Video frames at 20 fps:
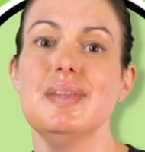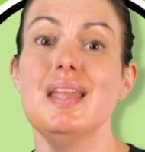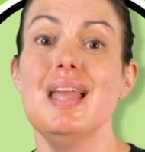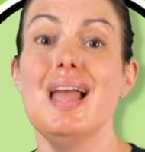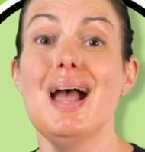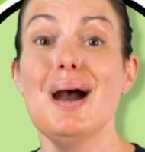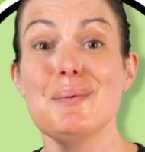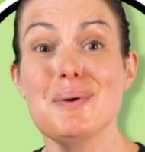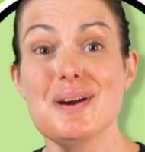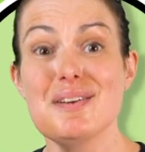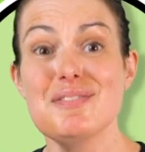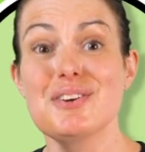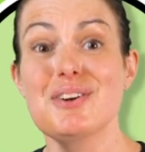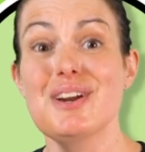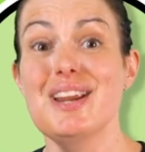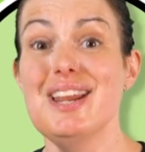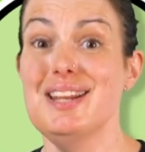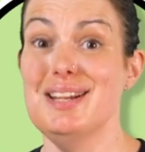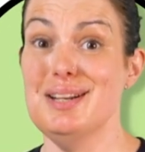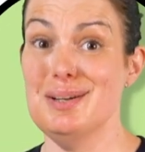However,
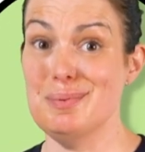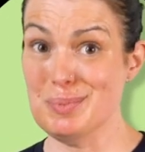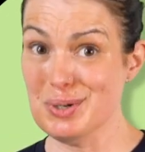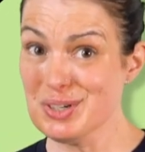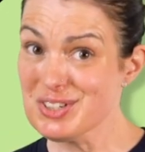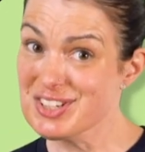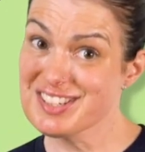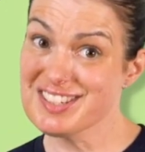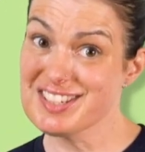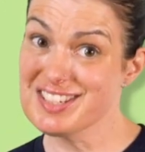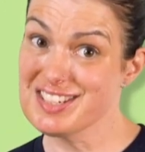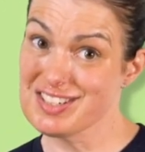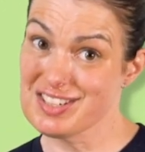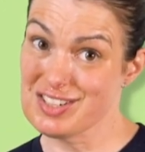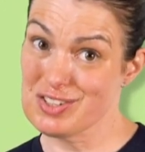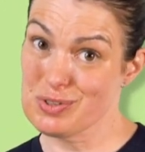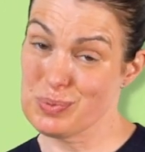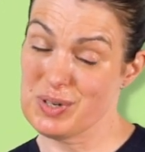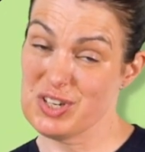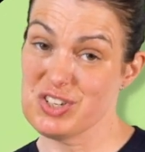in an emergency
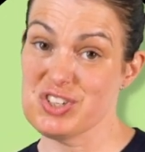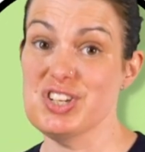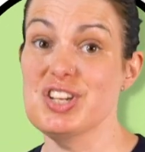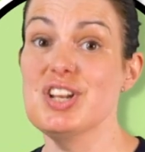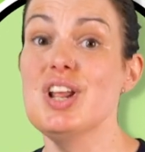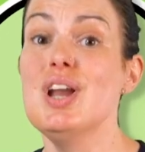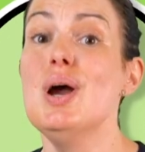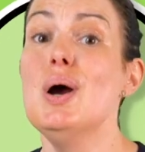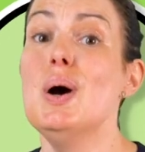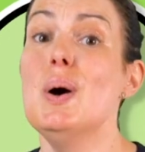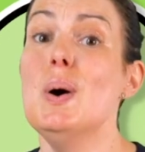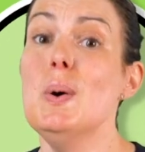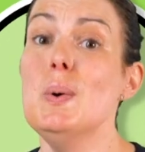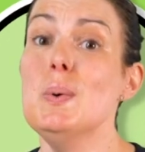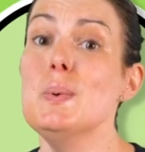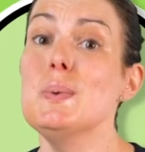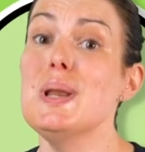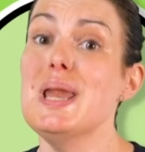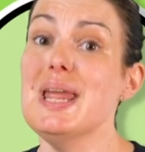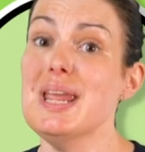situation,
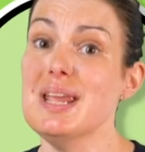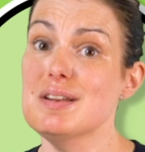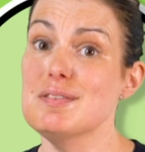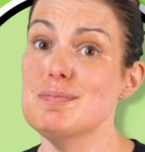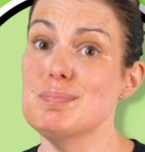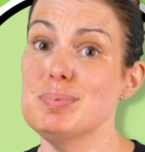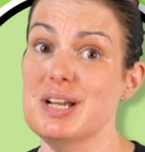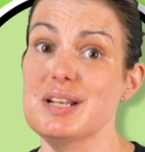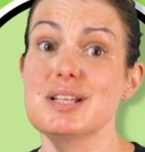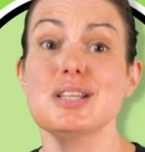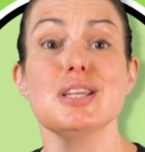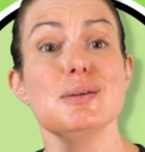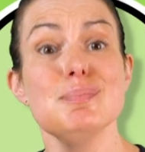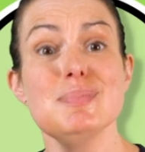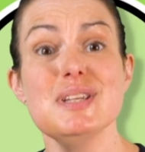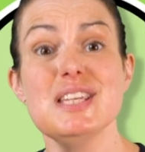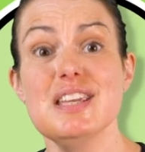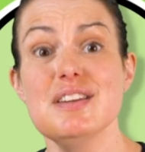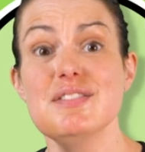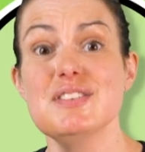O negative blood could
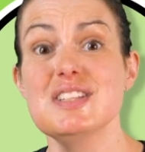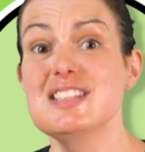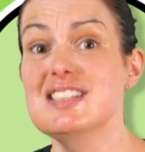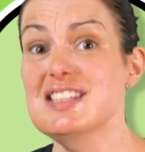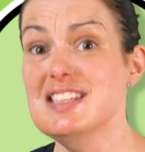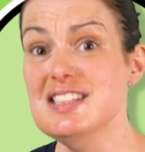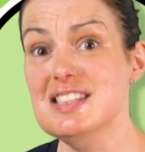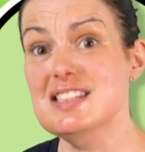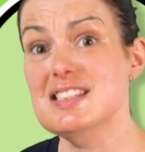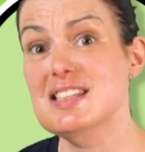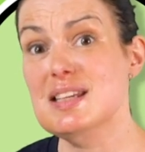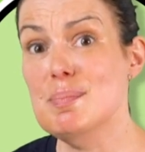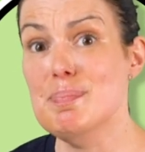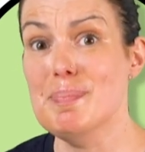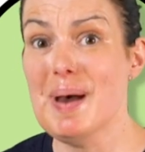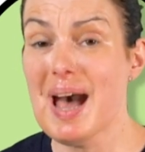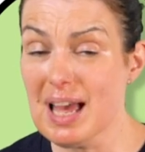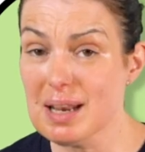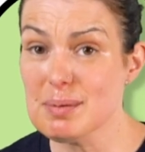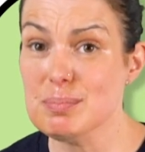be given since it's
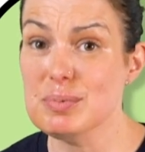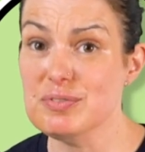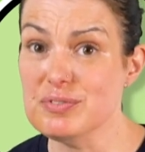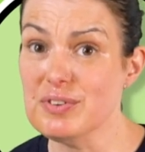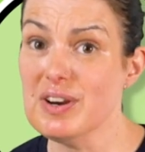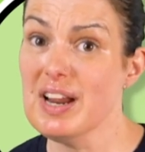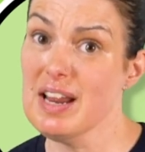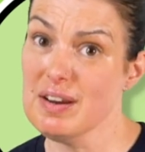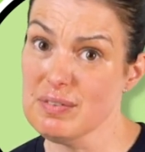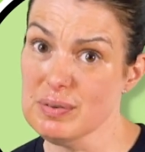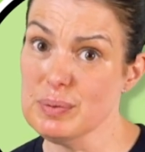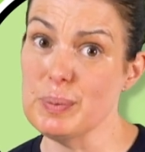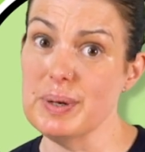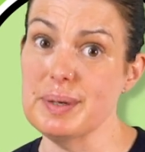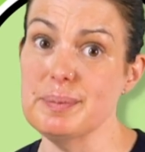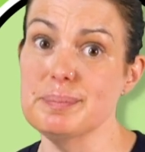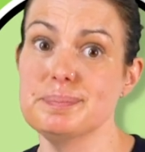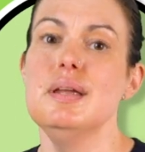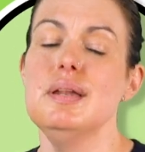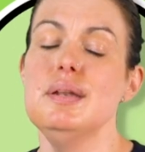compatible for
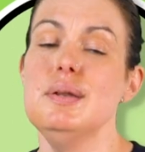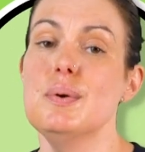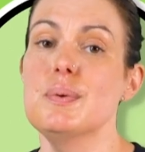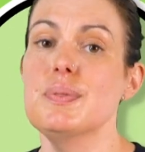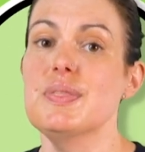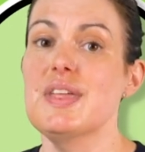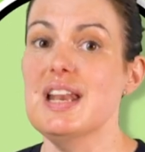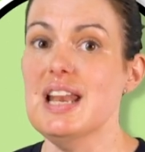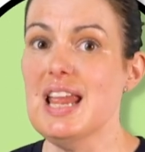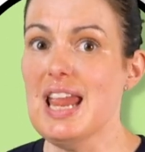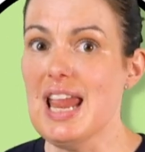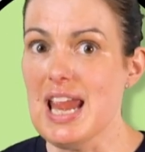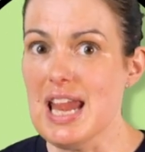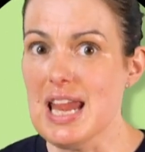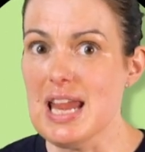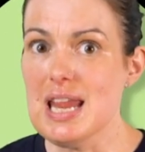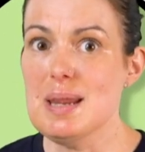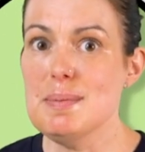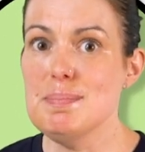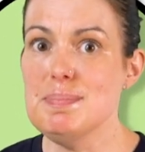everyone. Note that
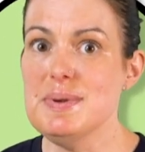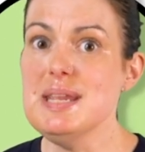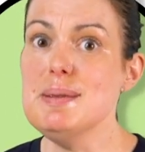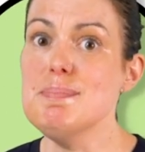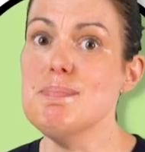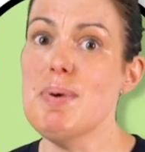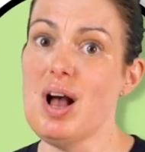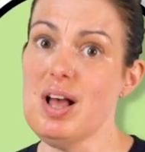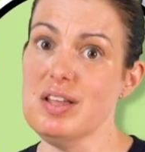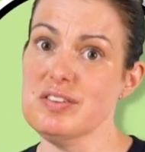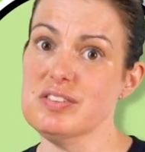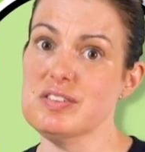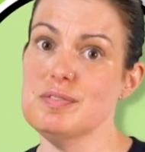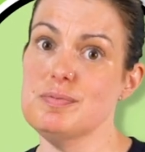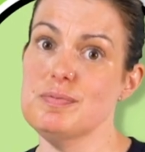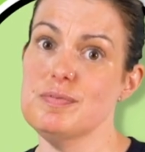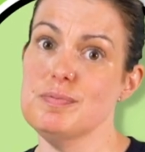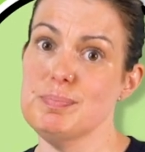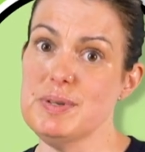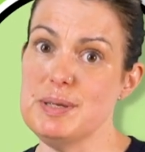AB positive
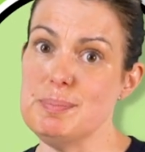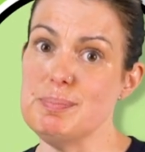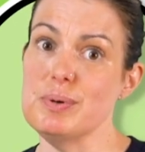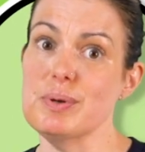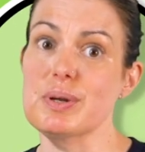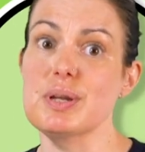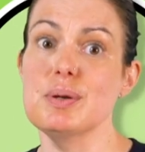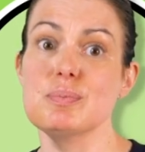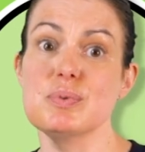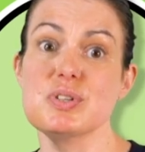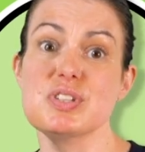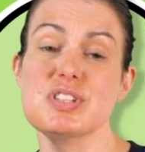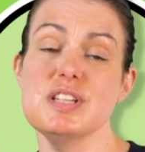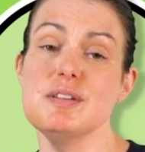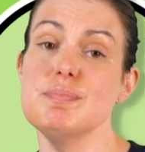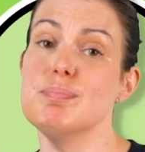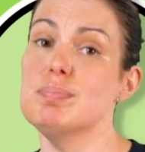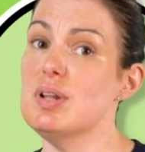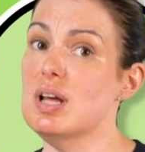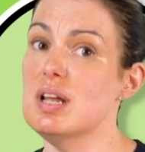people can
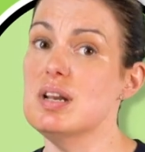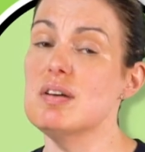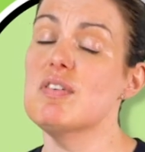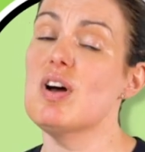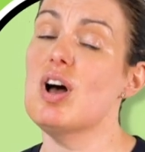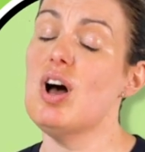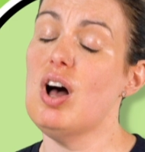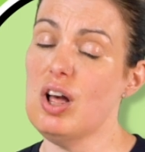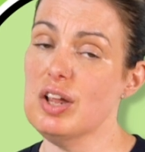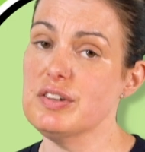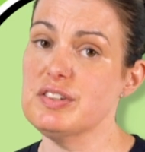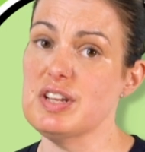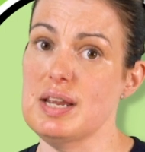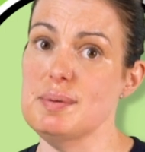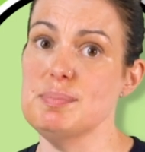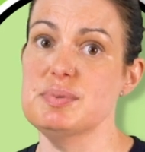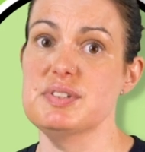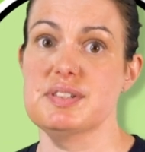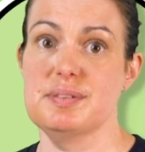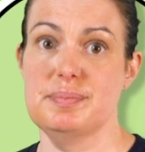receive blood of all
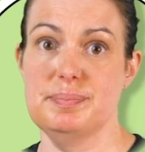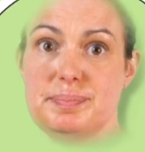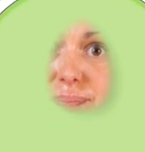types.